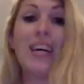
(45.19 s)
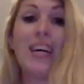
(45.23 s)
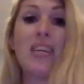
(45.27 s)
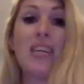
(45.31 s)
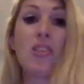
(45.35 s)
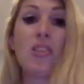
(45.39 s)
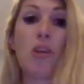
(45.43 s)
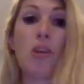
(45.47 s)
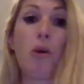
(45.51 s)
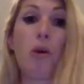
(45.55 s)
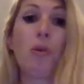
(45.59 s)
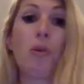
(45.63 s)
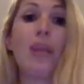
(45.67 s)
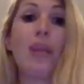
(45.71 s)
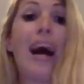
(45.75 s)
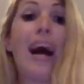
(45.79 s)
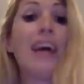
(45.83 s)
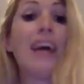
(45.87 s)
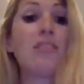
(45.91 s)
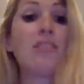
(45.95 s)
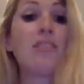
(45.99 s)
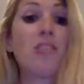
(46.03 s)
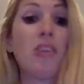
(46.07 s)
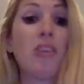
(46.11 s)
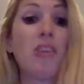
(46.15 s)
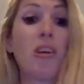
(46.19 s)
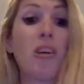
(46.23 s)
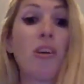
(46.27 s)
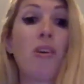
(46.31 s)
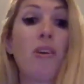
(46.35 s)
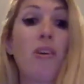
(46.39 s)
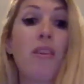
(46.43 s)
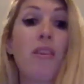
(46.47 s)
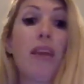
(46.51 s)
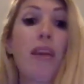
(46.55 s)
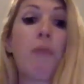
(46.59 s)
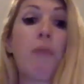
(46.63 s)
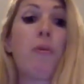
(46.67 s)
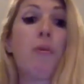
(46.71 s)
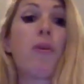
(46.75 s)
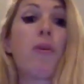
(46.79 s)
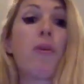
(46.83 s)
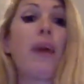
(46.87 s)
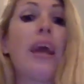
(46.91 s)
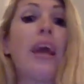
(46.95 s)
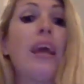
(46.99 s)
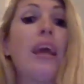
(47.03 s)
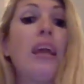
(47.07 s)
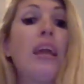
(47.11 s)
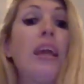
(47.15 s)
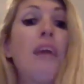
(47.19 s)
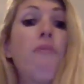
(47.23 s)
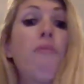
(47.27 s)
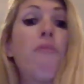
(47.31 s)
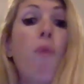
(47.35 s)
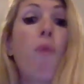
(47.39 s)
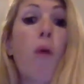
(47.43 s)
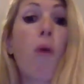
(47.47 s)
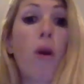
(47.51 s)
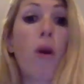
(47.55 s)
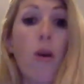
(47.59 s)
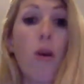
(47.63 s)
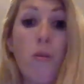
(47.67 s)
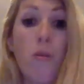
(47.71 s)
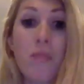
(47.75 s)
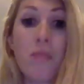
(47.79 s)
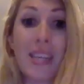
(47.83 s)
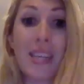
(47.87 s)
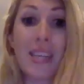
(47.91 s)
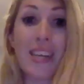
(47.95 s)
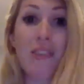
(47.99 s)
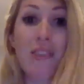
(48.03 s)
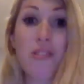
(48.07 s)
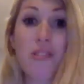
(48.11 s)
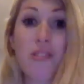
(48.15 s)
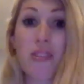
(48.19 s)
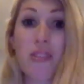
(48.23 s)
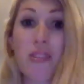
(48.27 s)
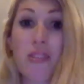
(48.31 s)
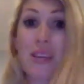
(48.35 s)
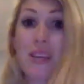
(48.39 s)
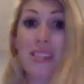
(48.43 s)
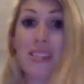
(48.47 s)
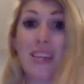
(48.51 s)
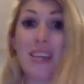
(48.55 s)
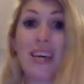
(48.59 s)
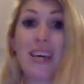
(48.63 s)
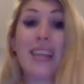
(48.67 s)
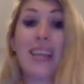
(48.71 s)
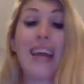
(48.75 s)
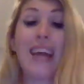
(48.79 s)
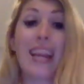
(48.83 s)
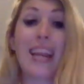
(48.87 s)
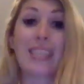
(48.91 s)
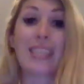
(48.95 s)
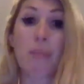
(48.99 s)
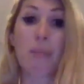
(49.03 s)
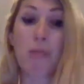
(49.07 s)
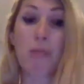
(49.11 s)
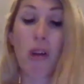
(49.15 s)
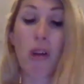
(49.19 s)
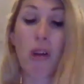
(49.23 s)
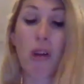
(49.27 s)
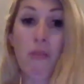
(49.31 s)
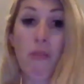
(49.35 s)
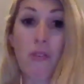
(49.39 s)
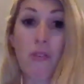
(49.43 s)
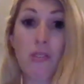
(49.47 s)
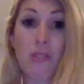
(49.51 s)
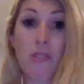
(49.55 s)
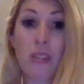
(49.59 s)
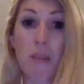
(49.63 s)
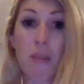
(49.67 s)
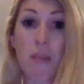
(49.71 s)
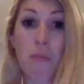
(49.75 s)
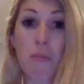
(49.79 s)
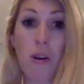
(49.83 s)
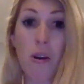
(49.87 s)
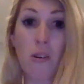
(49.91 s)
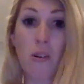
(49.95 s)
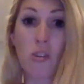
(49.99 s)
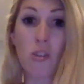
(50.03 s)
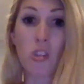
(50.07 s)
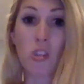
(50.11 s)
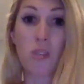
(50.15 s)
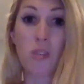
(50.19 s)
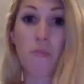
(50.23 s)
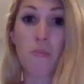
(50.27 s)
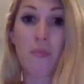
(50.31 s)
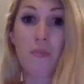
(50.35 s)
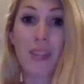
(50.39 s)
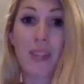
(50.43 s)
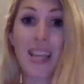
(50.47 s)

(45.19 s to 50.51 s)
So last year, there were 84 homes in Costa Mesa that accepted offers in March.